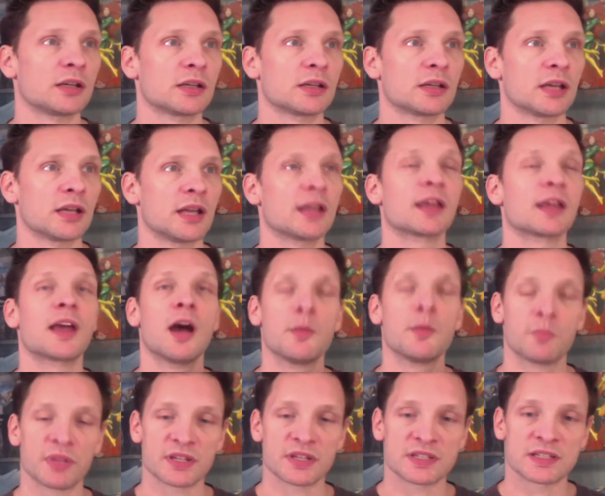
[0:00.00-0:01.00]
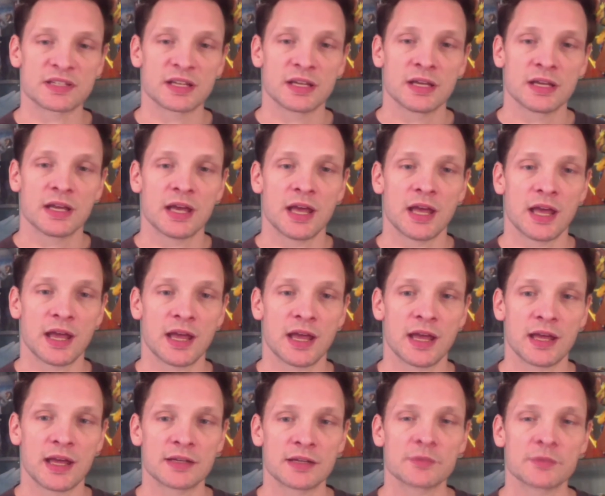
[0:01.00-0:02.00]
encompassed,
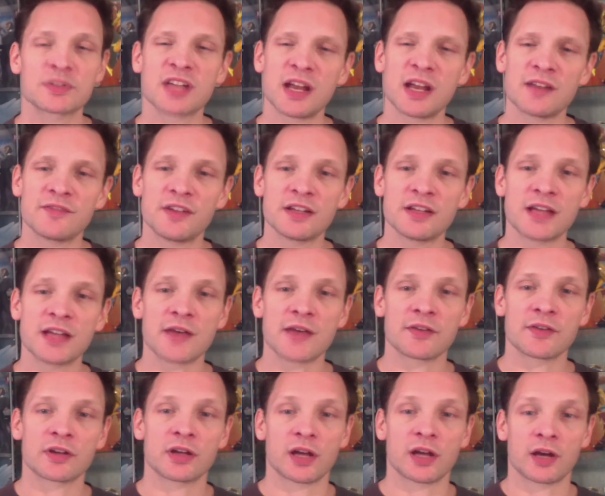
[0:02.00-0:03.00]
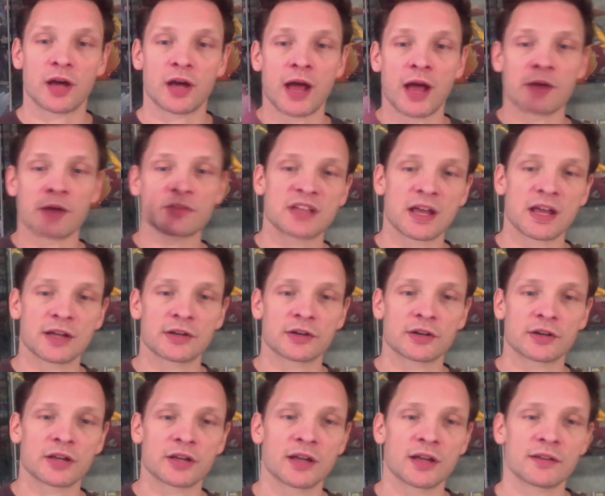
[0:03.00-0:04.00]
and it was kind of fun to have a
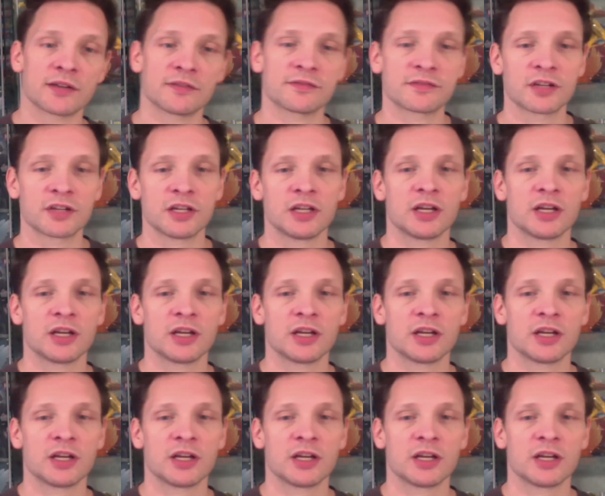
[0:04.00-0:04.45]
outsider kind of